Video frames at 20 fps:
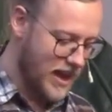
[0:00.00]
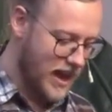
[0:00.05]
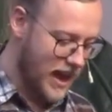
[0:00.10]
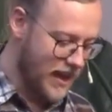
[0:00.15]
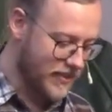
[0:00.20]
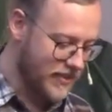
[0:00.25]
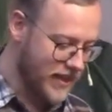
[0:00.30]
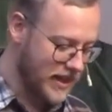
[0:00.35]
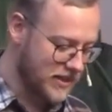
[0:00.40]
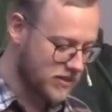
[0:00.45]

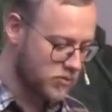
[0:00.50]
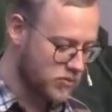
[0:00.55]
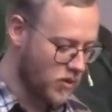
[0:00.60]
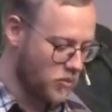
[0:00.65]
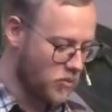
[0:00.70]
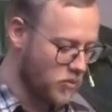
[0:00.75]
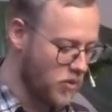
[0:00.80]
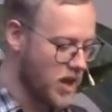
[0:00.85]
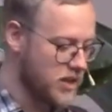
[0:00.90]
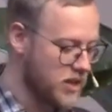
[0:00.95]
And that's
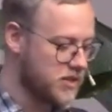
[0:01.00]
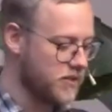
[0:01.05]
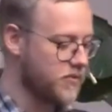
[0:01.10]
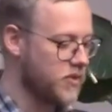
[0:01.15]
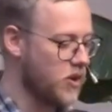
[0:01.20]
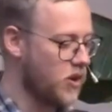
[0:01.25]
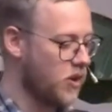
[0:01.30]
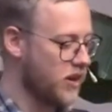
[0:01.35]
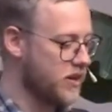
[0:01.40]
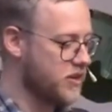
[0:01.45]
what words of
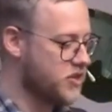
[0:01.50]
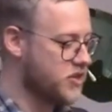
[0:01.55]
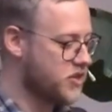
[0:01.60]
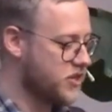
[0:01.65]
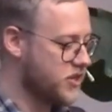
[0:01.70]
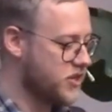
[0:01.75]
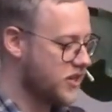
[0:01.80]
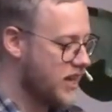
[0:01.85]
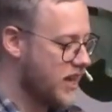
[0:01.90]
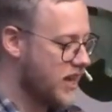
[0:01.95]

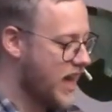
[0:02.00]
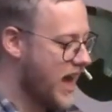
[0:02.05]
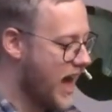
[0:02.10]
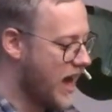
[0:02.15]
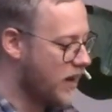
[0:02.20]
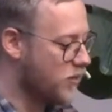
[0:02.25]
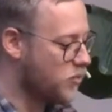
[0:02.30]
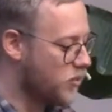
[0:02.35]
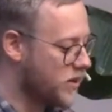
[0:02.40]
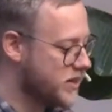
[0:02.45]
knowledge
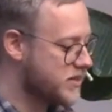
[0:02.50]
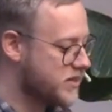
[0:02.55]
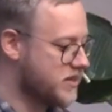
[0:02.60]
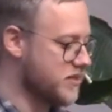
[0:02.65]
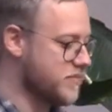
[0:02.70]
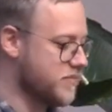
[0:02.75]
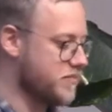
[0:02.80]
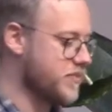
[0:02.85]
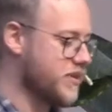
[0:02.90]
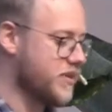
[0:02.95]
and
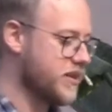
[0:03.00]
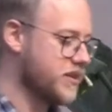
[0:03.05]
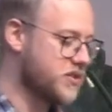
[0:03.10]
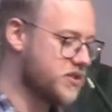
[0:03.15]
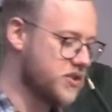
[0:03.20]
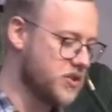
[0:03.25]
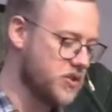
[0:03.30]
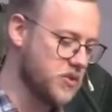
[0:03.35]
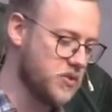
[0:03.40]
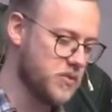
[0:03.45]
wisdom
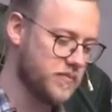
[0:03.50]
do.